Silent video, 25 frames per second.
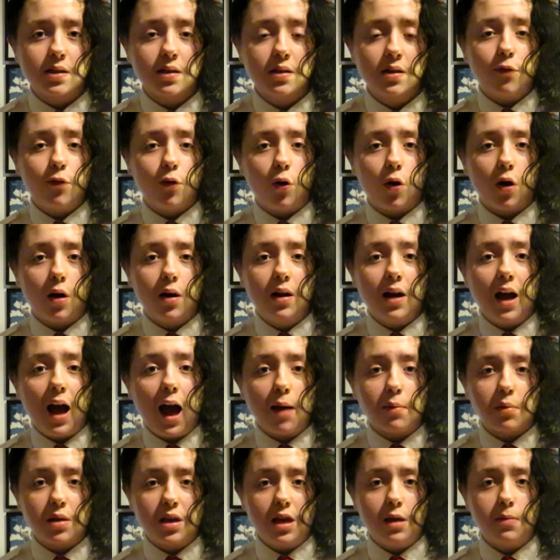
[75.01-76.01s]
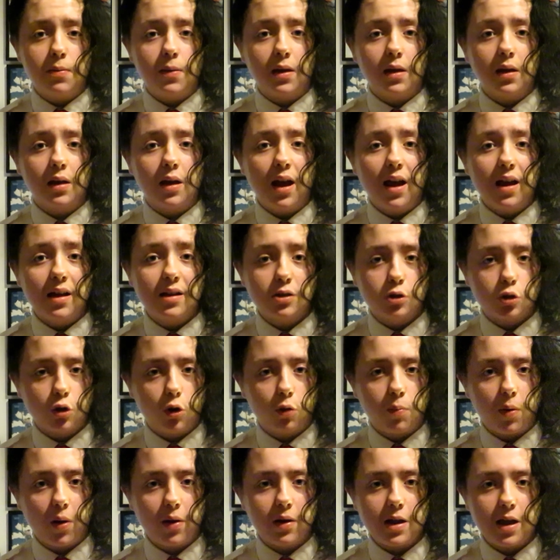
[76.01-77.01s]
Therefore, I'm keeping
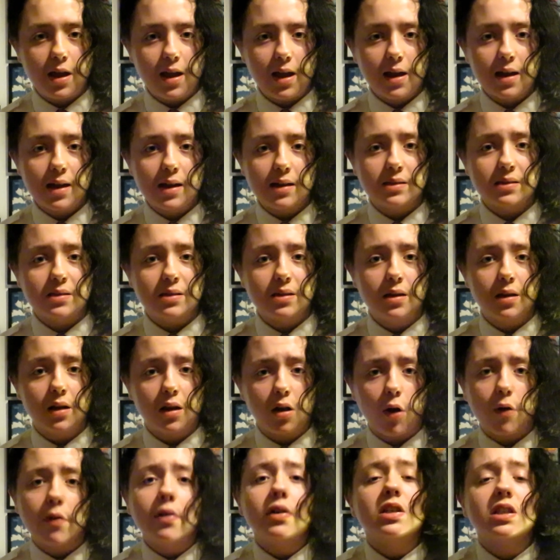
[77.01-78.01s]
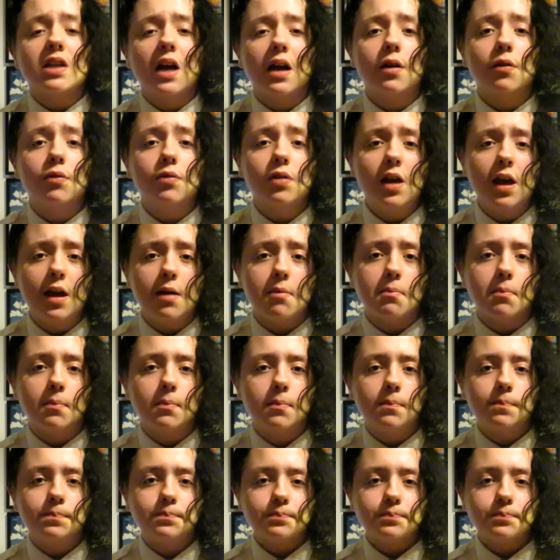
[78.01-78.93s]
Sol Bernie as the current channel name.